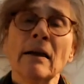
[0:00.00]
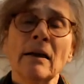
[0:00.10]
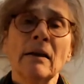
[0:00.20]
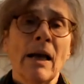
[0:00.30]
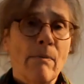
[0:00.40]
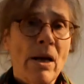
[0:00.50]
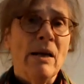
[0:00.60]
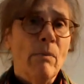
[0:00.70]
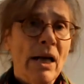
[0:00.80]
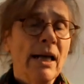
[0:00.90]
and like
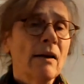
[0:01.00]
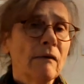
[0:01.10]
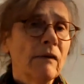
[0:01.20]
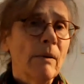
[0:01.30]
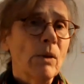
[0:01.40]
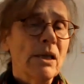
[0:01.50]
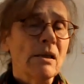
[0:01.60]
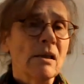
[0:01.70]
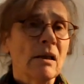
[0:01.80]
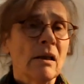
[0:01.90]
many other
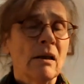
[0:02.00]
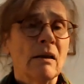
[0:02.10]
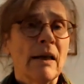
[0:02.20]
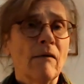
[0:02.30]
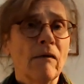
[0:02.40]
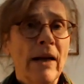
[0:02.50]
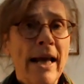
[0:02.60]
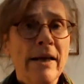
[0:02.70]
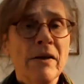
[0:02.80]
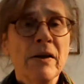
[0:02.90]
families, they
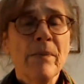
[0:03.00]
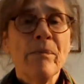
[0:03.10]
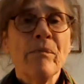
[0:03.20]
fled.